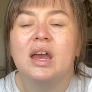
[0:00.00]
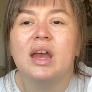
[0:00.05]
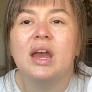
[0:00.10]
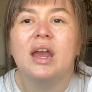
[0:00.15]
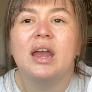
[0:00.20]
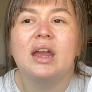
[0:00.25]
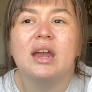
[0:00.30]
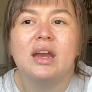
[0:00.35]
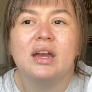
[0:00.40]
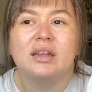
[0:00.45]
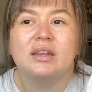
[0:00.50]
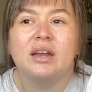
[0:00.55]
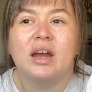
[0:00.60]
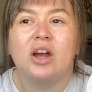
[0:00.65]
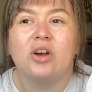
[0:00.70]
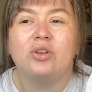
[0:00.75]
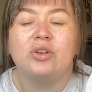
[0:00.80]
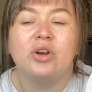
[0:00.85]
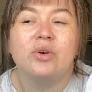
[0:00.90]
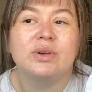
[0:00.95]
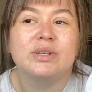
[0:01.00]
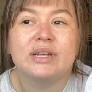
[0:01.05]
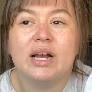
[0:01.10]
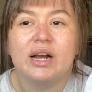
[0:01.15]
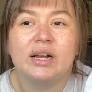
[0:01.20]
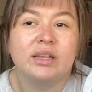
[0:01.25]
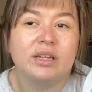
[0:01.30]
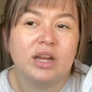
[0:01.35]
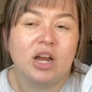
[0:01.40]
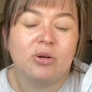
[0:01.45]
And I'll know
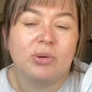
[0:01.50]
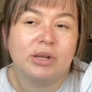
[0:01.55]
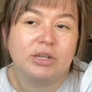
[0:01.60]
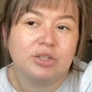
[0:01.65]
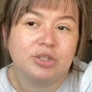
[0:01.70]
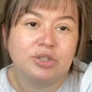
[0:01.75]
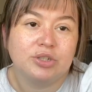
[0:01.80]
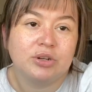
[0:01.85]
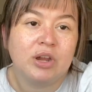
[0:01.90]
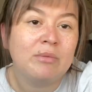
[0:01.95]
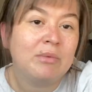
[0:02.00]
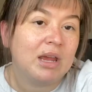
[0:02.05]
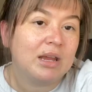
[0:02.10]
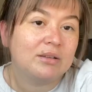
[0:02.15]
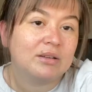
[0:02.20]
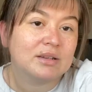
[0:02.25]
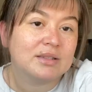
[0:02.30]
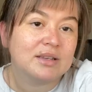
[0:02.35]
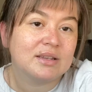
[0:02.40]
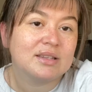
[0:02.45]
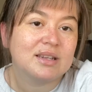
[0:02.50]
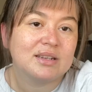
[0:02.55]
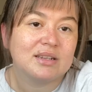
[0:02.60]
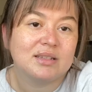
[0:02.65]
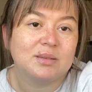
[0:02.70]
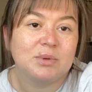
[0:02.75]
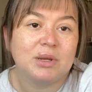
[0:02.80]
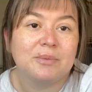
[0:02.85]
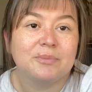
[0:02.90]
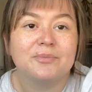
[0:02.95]
exactly how much I made because they sent it
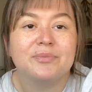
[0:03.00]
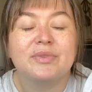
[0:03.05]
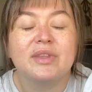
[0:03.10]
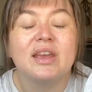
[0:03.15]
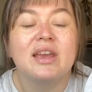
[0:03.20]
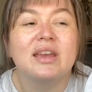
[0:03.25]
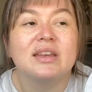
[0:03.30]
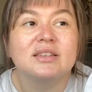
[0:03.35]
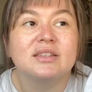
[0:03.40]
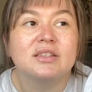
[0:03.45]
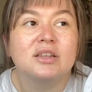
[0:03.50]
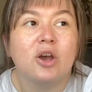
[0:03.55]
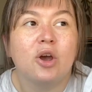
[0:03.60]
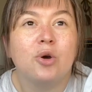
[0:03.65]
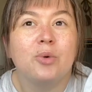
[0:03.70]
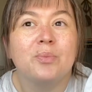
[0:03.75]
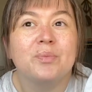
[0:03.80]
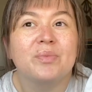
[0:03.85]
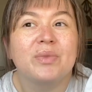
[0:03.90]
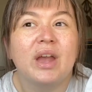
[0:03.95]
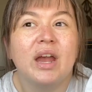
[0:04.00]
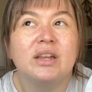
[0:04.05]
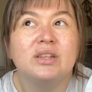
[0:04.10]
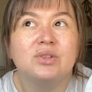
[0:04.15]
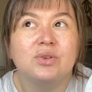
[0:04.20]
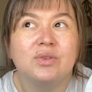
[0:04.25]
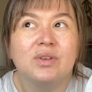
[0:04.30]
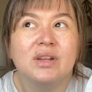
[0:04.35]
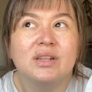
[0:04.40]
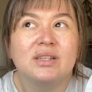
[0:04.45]
to me. So I
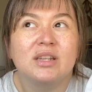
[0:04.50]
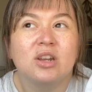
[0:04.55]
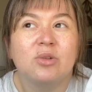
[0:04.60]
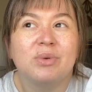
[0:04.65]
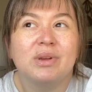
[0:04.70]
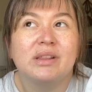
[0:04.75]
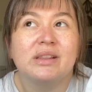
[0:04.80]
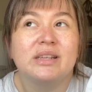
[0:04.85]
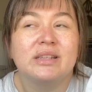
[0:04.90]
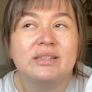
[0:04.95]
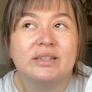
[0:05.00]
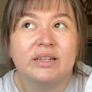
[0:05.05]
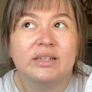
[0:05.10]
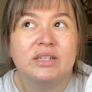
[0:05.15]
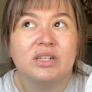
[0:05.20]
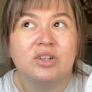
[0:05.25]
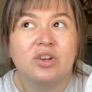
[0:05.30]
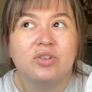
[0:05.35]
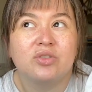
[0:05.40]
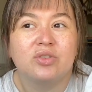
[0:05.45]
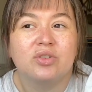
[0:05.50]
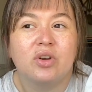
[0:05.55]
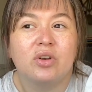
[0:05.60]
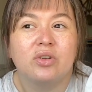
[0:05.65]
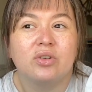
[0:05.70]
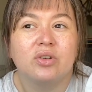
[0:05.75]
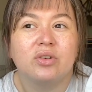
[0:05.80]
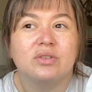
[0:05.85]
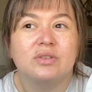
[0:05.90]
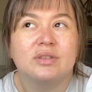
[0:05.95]
do think it's going to be at least
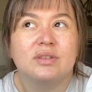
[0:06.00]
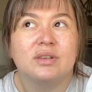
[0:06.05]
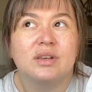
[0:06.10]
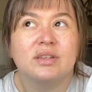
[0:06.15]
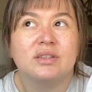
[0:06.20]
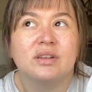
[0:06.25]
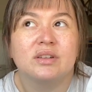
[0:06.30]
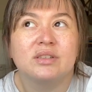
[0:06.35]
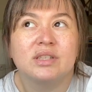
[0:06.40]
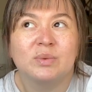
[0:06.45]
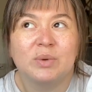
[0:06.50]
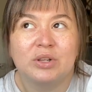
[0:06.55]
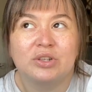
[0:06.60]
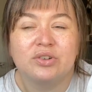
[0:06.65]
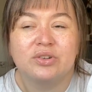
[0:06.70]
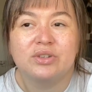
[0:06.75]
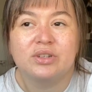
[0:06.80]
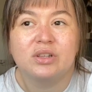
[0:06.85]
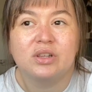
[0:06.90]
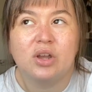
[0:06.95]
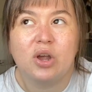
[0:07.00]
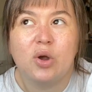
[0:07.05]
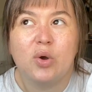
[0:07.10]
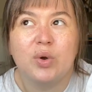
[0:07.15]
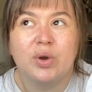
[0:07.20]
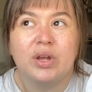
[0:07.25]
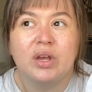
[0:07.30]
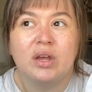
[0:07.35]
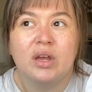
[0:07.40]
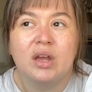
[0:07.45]
$1,600 because on sweatshirts
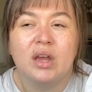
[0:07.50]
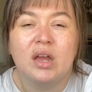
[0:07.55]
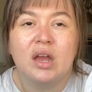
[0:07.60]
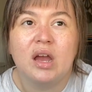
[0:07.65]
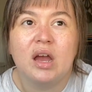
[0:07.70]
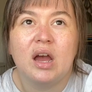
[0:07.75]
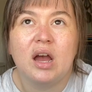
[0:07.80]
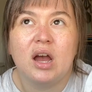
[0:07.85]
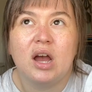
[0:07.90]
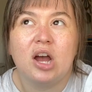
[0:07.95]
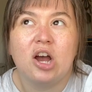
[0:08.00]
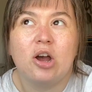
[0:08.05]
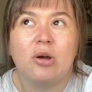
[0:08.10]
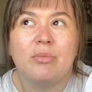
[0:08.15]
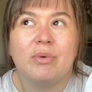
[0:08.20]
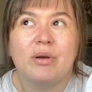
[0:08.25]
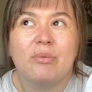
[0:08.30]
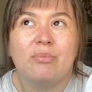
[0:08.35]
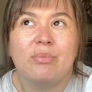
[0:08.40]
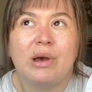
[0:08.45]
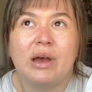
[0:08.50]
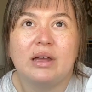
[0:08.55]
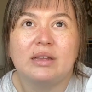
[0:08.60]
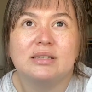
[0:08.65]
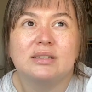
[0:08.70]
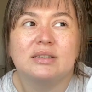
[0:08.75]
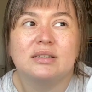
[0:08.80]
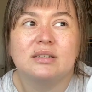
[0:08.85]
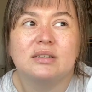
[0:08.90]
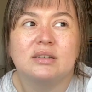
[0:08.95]
alone.
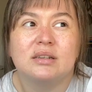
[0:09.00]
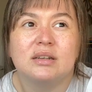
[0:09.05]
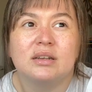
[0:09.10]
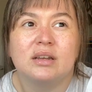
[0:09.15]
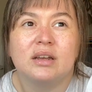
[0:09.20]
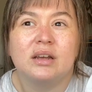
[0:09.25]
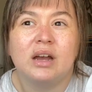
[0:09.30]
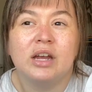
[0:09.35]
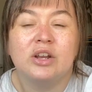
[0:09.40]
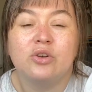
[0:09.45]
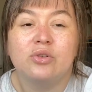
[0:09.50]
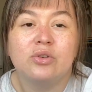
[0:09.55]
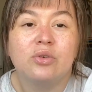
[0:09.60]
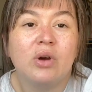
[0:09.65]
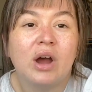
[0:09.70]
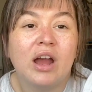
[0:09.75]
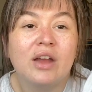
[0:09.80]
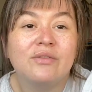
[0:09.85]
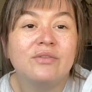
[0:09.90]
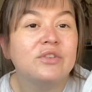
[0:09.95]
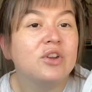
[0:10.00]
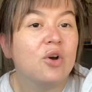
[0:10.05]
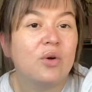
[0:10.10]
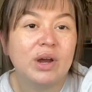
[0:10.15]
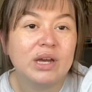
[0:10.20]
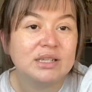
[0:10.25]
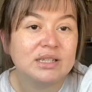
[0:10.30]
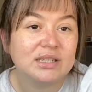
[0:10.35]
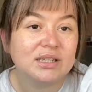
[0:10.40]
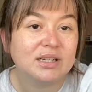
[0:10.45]
But I don't know. I have no
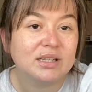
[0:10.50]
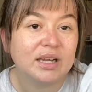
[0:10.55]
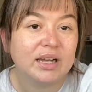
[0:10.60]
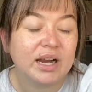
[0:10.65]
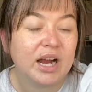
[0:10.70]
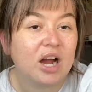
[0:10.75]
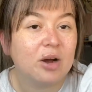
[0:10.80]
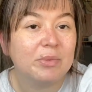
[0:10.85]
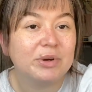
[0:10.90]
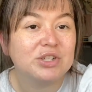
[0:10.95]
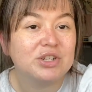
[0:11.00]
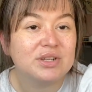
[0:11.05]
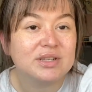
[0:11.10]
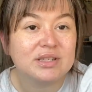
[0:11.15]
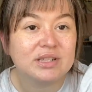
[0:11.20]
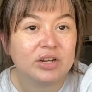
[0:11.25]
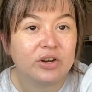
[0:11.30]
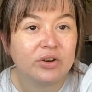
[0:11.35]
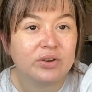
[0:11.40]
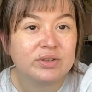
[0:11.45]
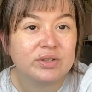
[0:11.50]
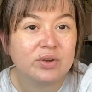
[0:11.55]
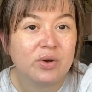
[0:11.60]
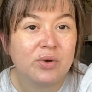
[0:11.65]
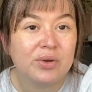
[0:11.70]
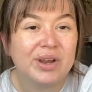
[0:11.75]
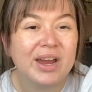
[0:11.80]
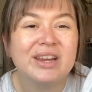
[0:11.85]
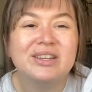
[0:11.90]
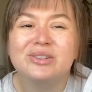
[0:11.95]
idea like how much in stickers
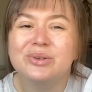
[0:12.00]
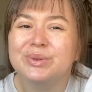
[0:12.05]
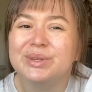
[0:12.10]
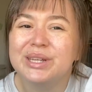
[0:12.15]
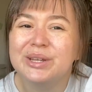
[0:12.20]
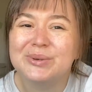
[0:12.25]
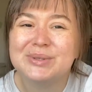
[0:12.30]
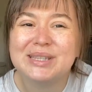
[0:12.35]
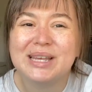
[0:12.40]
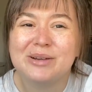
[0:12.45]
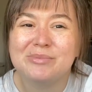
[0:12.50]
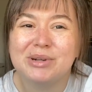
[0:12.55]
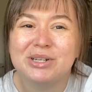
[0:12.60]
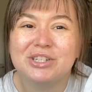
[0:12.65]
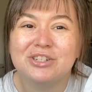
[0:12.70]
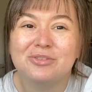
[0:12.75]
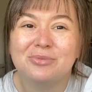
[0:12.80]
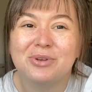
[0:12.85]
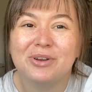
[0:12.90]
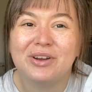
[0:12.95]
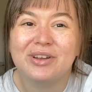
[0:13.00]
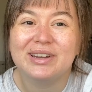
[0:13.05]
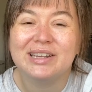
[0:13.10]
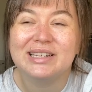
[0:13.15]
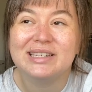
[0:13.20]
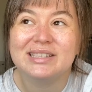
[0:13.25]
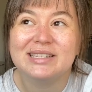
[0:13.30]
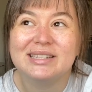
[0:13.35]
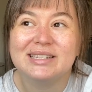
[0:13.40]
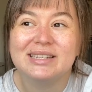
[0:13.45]
sold. I don't think it was that much, to be
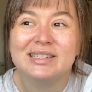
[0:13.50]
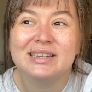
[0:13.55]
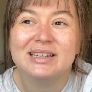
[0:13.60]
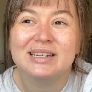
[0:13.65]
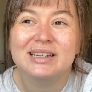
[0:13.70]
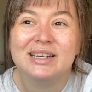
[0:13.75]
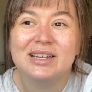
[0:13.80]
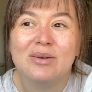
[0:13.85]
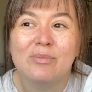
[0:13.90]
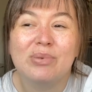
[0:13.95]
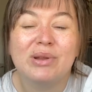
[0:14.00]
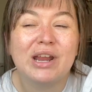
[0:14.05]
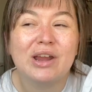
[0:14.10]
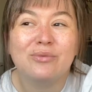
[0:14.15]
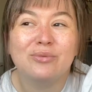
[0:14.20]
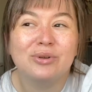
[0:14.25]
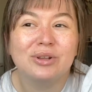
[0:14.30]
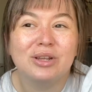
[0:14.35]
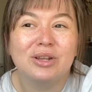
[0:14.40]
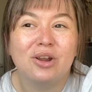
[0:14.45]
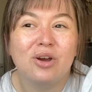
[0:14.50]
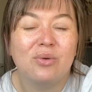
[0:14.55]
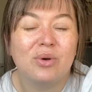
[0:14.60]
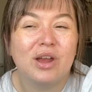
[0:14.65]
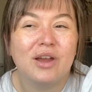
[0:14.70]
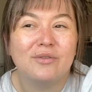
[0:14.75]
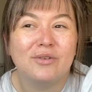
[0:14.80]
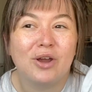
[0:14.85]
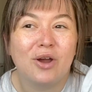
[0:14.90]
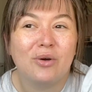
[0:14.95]
honest. But I have really no
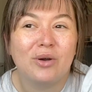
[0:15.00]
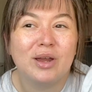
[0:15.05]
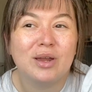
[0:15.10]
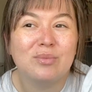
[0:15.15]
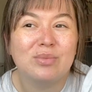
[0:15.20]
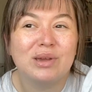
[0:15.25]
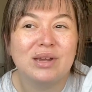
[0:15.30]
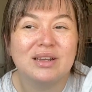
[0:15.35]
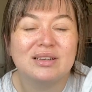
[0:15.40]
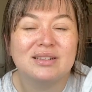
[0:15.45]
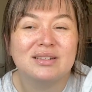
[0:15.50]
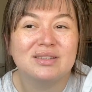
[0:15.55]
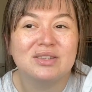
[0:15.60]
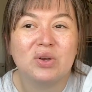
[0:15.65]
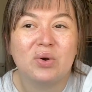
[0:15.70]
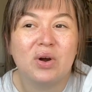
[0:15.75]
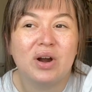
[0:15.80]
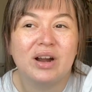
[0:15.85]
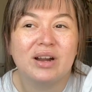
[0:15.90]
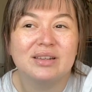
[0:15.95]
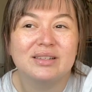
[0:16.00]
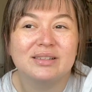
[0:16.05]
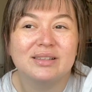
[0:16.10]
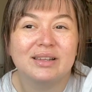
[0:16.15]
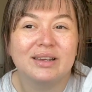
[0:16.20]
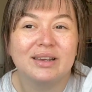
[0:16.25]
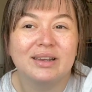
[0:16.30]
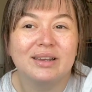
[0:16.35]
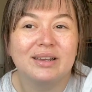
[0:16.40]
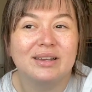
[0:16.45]
way of knowing because it's so hard to
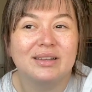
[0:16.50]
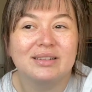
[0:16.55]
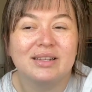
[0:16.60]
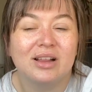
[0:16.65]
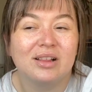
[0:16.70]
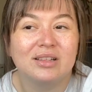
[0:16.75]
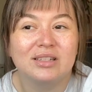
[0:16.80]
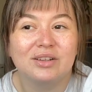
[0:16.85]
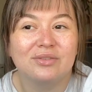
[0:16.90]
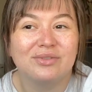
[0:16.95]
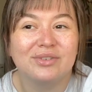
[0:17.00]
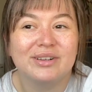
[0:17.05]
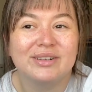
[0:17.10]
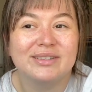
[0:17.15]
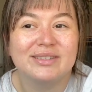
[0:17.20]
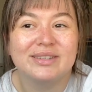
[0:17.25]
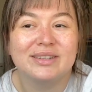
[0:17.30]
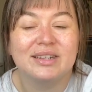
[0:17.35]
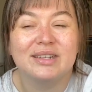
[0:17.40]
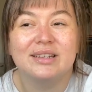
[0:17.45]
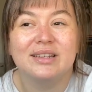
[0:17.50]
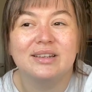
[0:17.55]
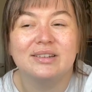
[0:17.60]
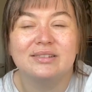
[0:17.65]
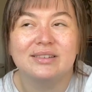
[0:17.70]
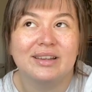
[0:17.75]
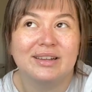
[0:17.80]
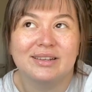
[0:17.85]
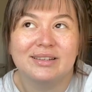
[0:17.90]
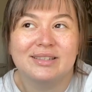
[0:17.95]
like tell a difference in
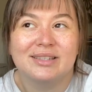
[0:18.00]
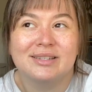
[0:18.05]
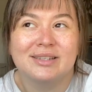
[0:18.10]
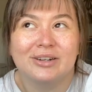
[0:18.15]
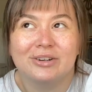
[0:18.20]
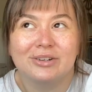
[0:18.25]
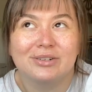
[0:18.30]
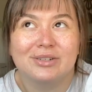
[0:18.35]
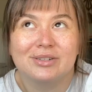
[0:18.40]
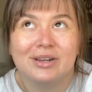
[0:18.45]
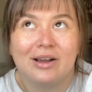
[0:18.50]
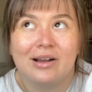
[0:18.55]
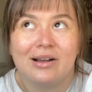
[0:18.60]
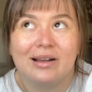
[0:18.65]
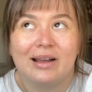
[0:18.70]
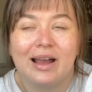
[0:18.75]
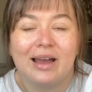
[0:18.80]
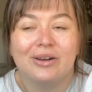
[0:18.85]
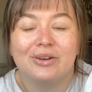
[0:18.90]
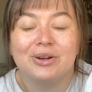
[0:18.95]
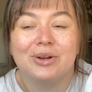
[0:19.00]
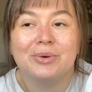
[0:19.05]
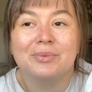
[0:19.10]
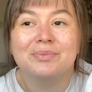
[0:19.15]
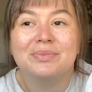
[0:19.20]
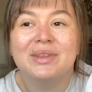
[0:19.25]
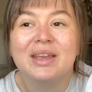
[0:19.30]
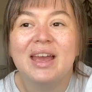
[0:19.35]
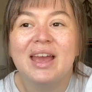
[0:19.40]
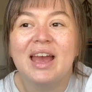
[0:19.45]
like sticker stock. I don't know.
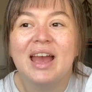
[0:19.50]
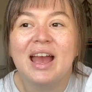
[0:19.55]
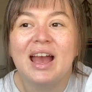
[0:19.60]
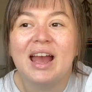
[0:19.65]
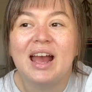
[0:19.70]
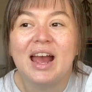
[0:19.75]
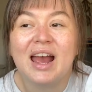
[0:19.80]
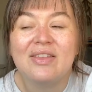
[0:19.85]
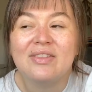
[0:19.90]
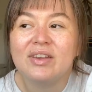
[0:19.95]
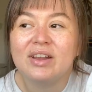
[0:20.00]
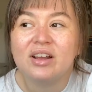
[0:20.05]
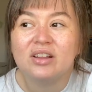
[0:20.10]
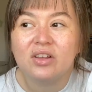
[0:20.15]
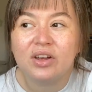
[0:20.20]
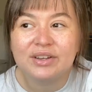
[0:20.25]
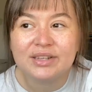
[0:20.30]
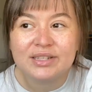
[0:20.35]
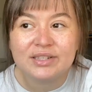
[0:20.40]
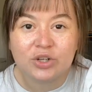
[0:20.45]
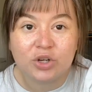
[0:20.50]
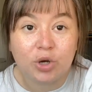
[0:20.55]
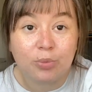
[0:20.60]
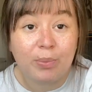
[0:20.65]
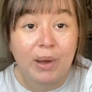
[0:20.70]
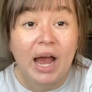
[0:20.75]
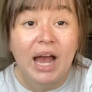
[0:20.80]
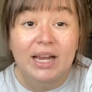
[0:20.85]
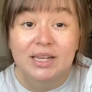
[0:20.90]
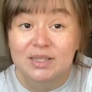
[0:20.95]
And like a lot of sticker
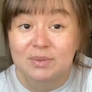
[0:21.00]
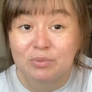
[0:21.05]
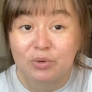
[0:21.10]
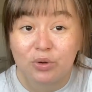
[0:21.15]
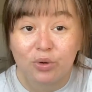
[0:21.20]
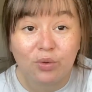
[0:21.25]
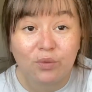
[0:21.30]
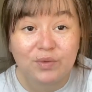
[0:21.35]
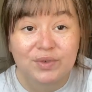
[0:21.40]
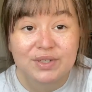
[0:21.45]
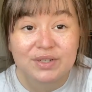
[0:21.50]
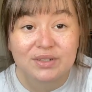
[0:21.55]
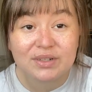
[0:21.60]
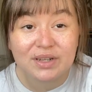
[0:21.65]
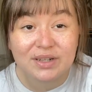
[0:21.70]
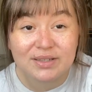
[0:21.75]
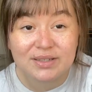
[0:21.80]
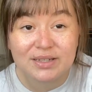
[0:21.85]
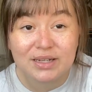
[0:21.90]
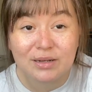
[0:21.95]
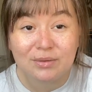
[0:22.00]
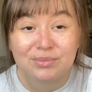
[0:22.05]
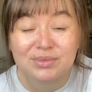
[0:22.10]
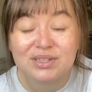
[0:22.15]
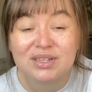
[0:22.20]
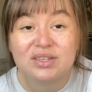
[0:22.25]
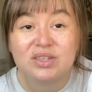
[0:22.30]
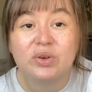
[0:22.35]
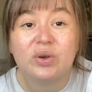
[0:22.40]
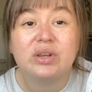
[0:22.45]
packs moved, it seemed.
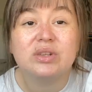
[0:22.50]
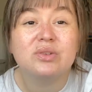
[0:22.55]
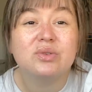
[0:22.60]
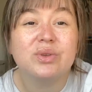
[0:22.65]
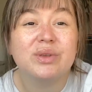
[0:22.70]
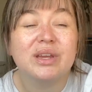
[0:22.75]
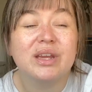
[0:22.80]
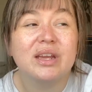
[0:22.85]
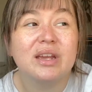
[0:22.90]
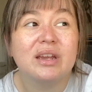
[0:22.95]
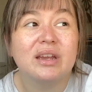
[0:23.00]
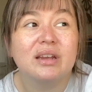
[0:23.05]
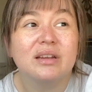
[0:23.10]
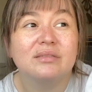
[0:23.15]
So I do think,